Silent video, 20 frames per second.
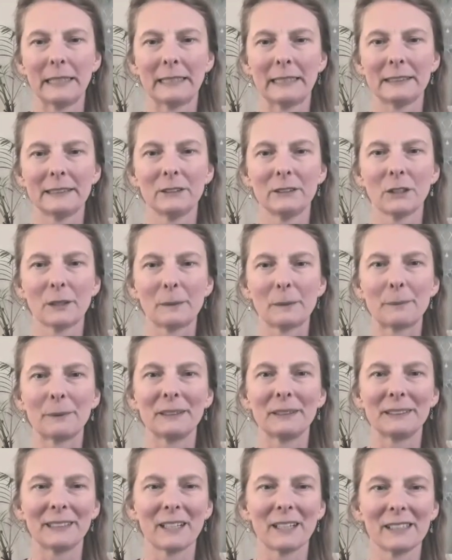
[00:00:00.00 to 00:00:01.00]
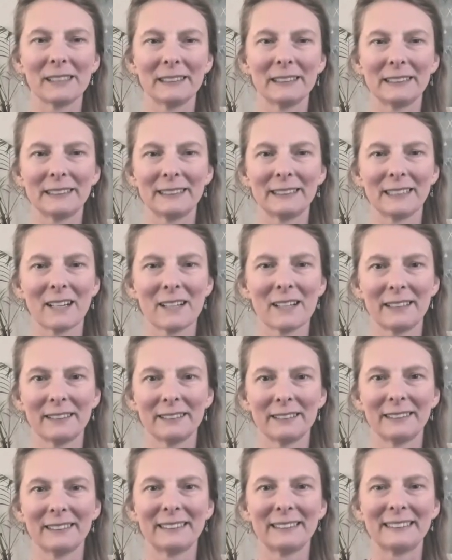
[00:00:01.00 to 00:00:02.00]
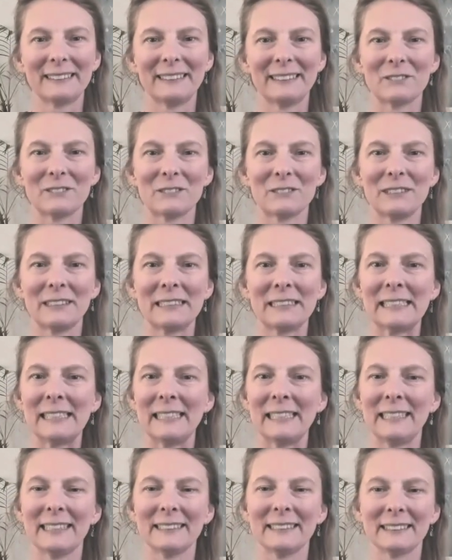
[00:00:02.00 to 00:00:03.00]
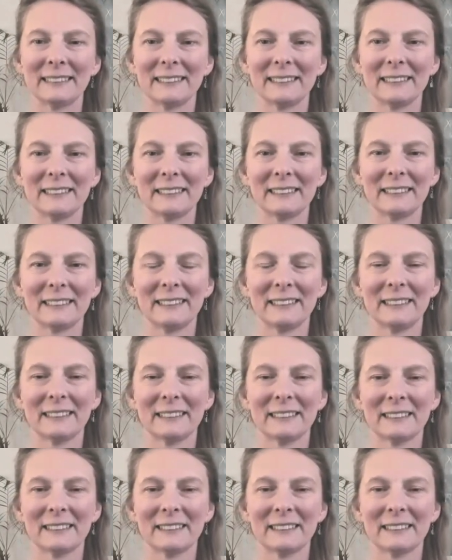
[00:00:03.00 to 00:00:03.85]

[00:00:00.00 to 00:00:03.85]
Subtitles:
It's not a precise science. It really isn't.